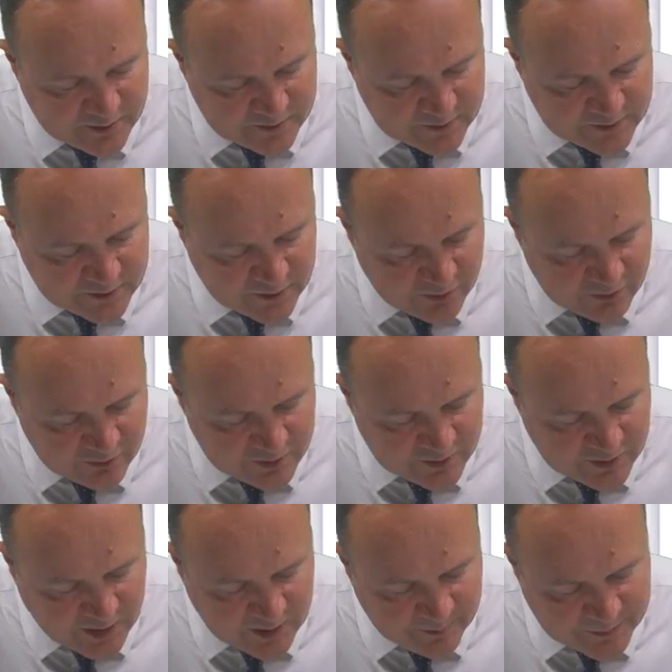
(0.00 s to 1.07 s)
still
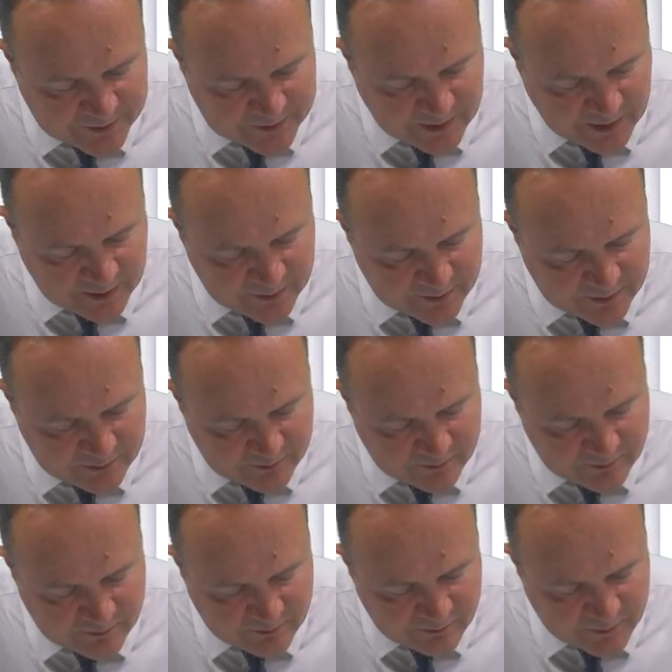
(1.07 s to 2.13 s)
9%.
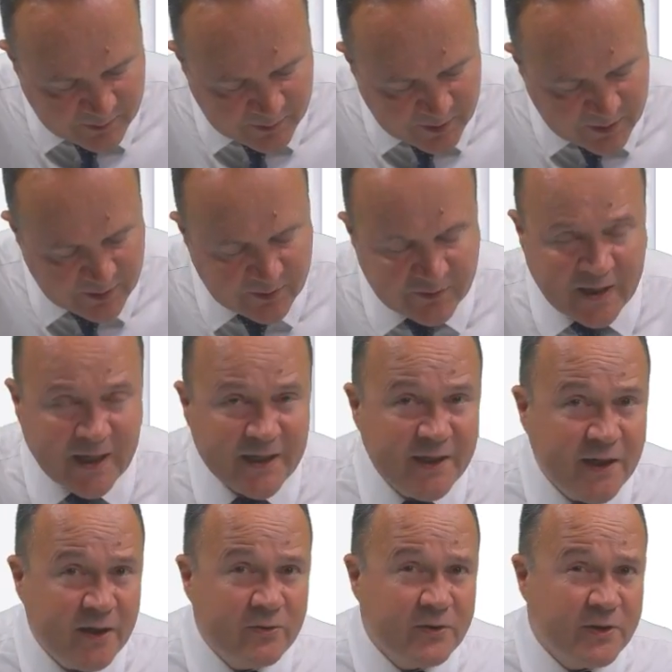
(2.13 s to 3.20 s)
Remember, that
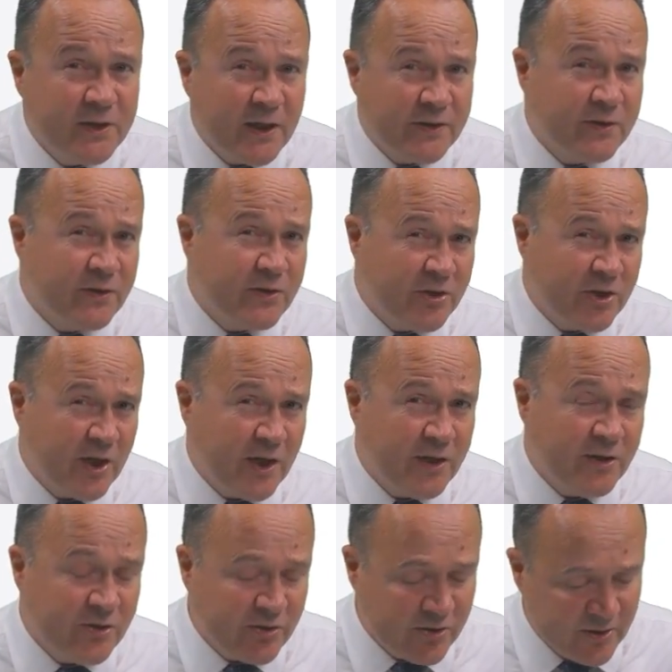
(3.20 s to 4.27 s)
yield doesn't
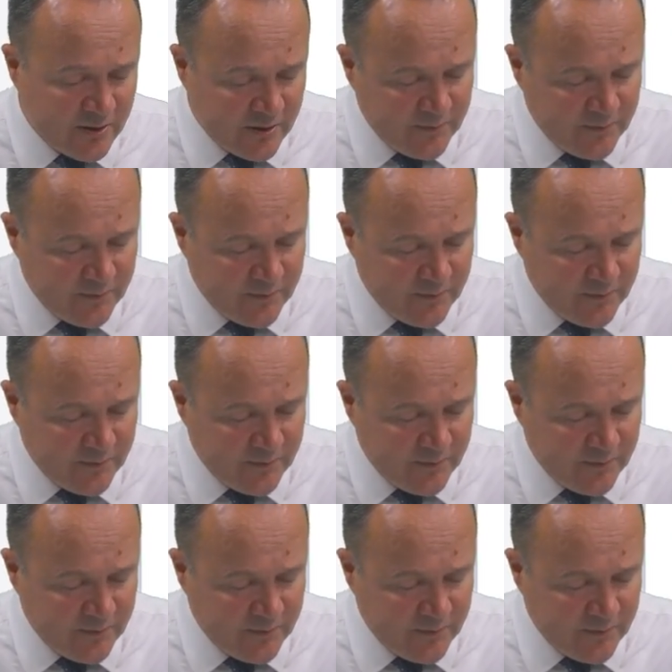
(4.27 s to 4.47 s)
change.